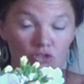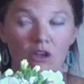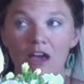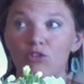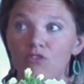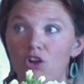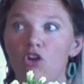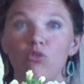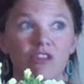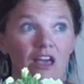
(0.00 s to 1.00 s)
out of our
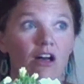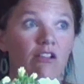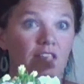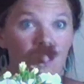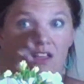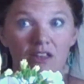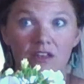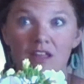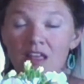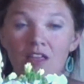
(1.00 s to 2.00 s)
hotel,
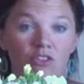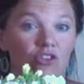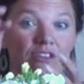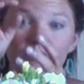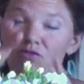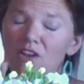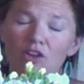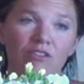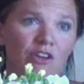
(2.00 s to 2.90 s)
and there's this very,